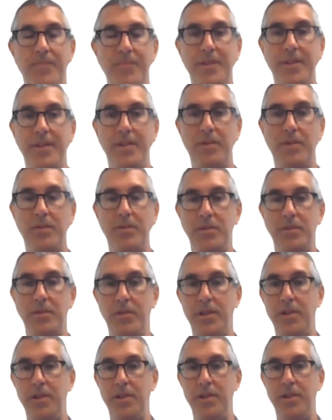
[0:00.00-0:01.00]
you know
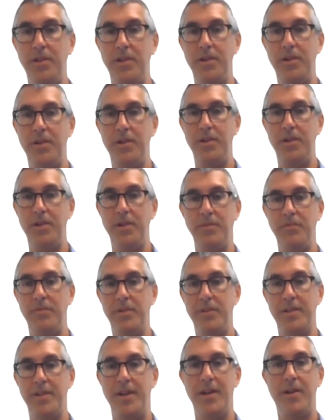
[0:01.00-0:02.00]
Toledo,
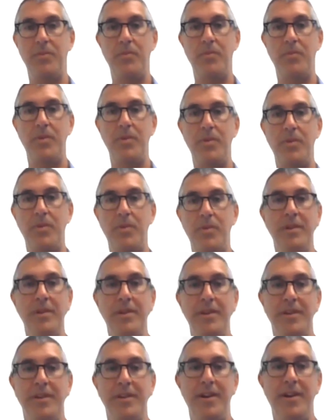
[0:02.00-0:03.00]
Cleveland kind of route.
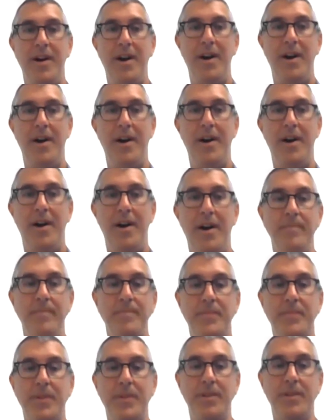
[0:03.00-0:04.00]
Um,
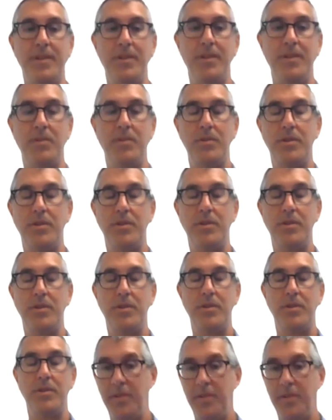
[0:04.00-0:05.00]
you know, could
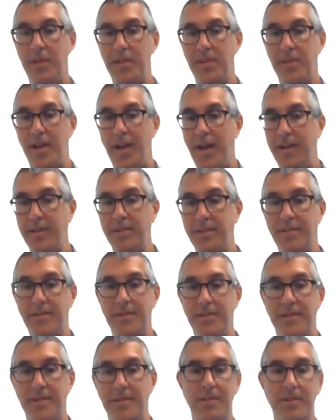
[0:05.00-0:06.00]
something like that in,
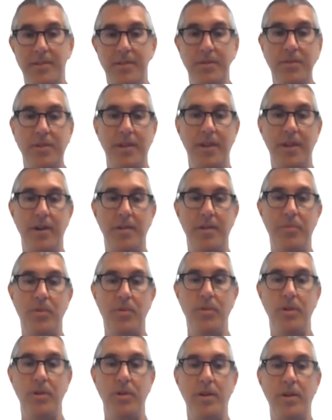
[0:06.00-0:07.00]
include the
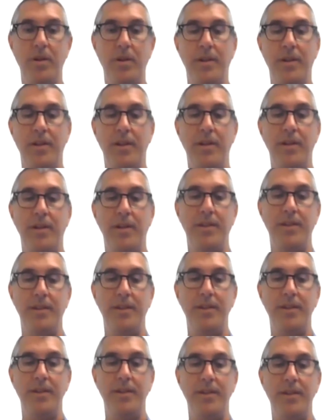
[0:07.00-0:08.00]
airport?
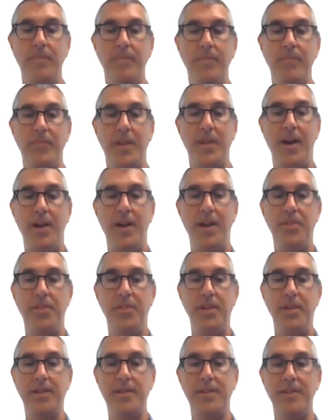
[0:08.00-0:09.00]
You know, I
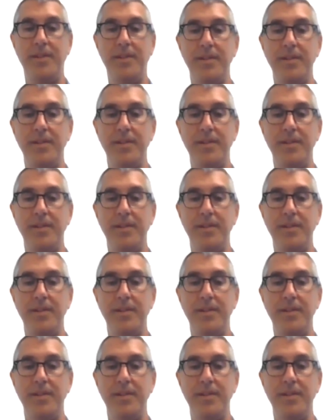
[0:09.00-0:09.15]
think,